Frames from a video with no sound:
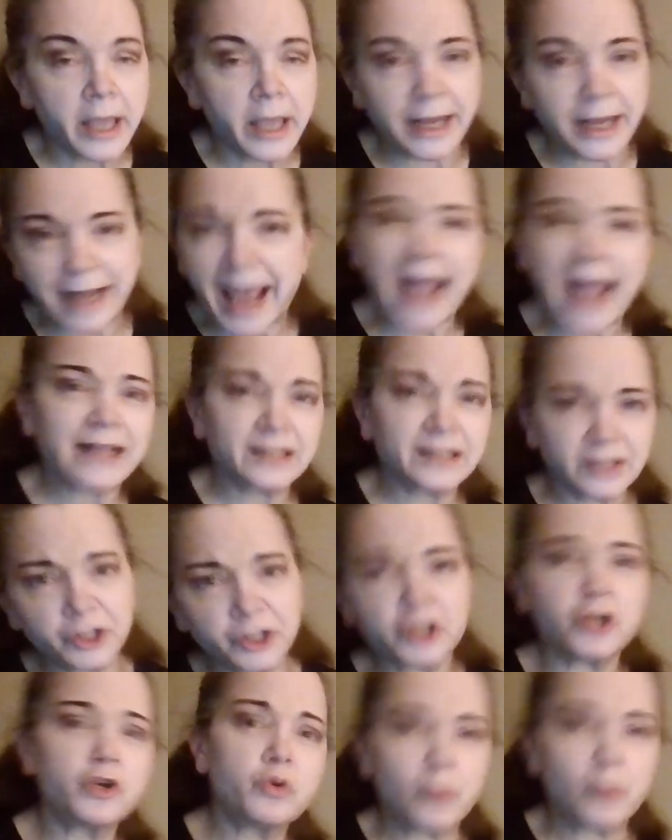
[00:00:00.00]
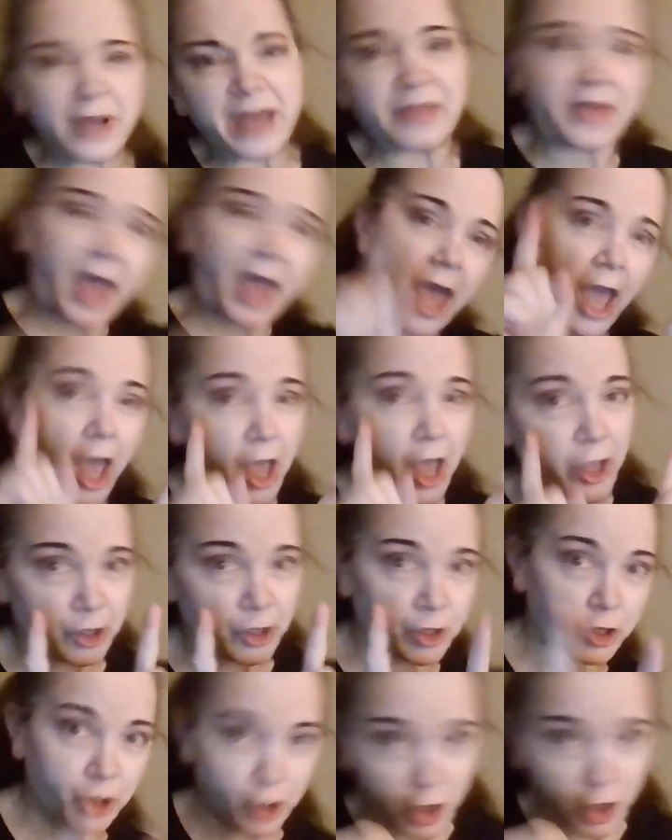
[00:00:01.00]
It has to do with
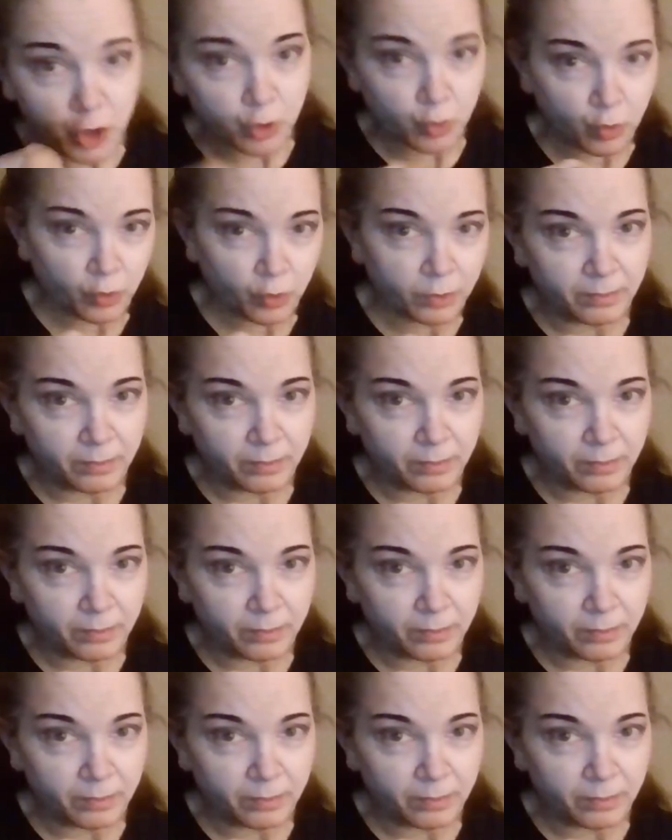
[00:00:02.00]
you.